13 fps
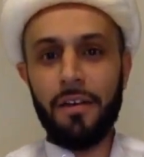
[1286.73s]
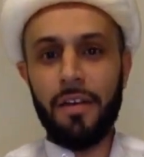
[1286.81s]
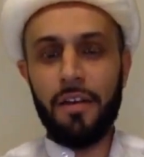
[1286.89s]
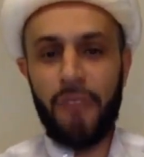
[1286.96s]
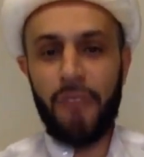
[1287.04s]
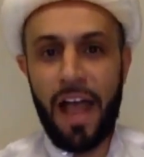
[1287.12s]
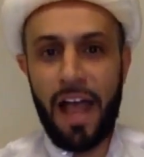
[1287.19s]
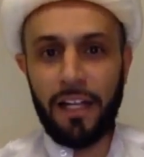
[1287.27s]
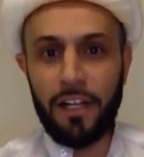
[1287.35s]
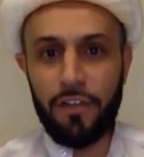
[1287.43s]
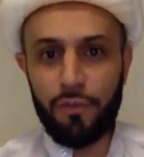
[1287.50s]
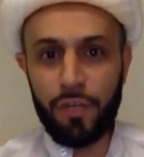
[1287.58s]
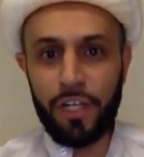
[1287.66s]
If hell
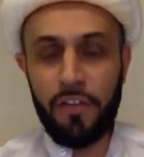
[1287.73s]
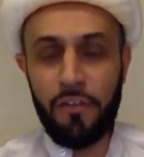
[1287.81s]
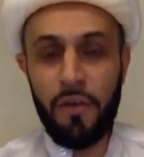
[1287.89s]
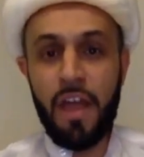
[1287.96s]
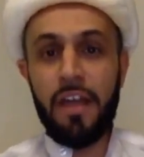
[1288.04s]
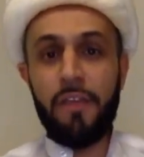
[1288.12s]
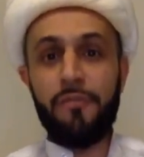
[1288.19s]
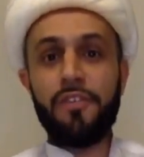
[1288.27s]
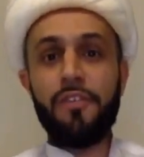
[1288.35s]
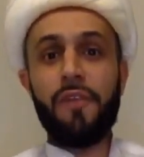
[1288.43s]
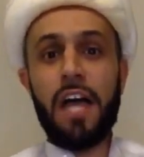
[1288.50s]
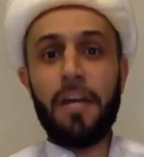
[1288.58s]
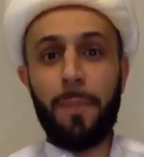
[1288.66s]
is real, if, if
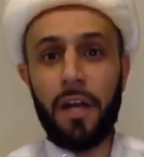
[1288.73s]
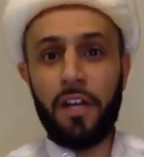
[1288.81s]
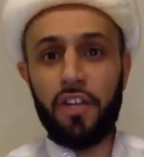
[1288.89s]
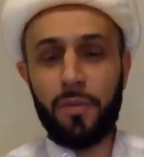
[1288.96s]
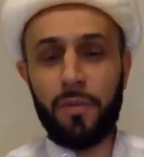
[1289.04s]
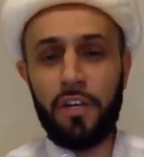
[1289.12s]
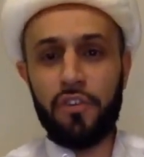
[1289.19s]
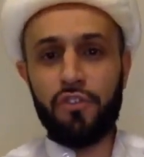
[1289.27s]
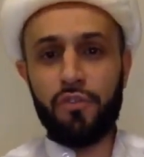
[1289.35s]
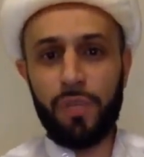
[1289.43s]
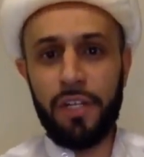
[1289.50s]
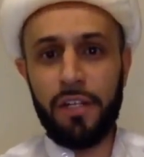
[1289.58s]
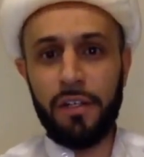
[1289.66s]
divine punishment is
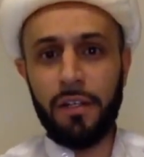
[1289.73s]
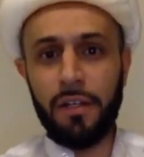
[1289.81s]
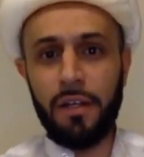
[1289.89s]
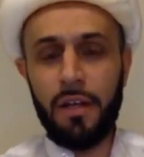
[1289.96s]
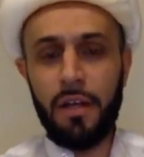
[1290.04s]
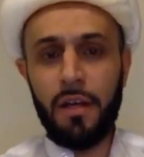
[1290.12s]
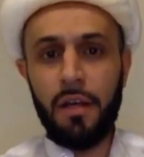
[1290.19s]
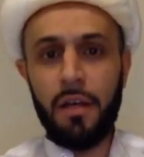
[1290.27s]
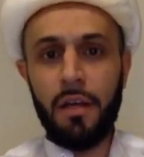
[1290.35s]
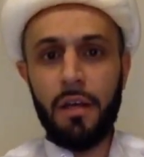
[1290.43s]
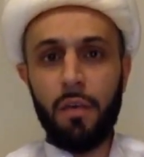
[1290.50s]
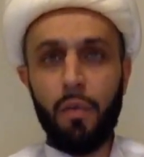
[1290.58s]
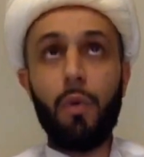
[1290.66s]
real,
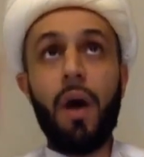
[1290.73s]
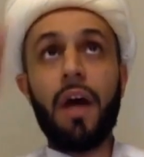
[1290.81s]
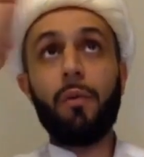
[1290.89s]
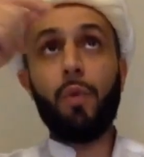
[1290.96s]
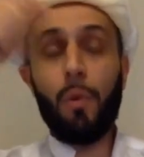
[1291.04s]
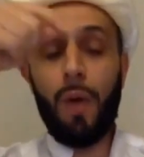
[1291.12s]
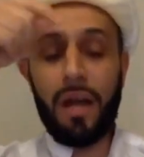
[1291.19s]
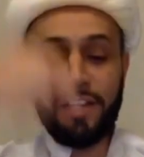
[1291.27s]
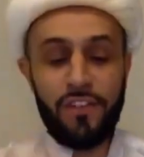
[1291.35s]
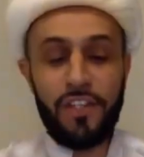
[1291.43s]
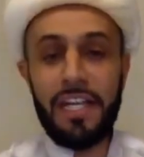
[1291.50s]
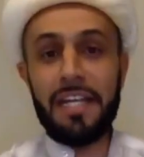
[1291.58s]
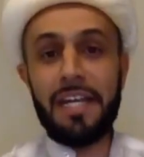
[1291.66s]
we want, we want to
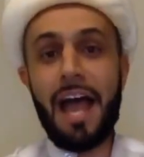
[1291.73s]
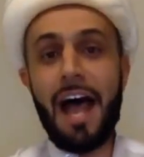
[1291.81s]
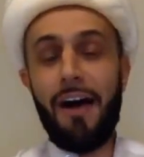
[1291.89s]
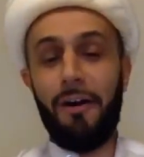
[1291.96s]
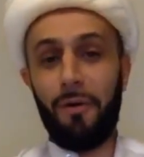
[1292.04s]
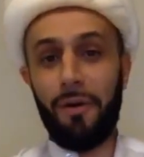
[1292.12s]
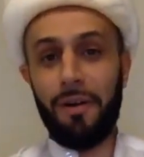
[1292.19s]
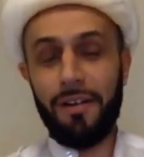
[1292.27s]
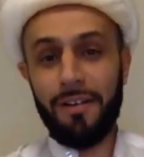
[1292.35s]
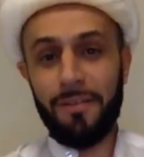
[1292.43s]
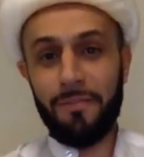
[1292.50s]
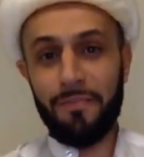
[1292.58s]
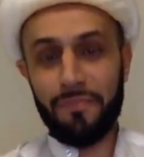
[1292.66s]
see it now,
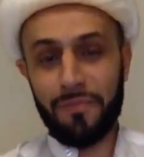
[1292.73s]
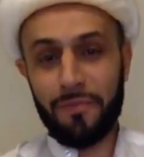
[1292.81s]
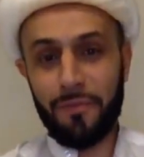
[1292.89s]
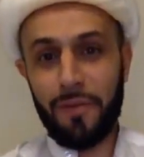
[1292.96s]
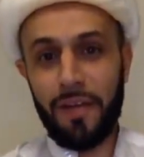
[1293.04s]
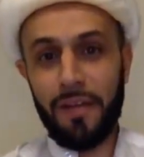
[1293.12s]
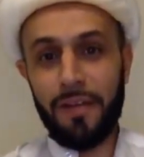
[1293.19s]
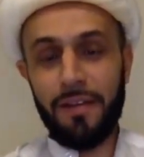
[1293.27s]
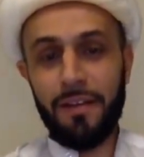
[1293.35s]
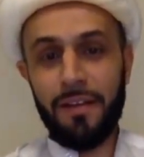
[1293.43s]
right?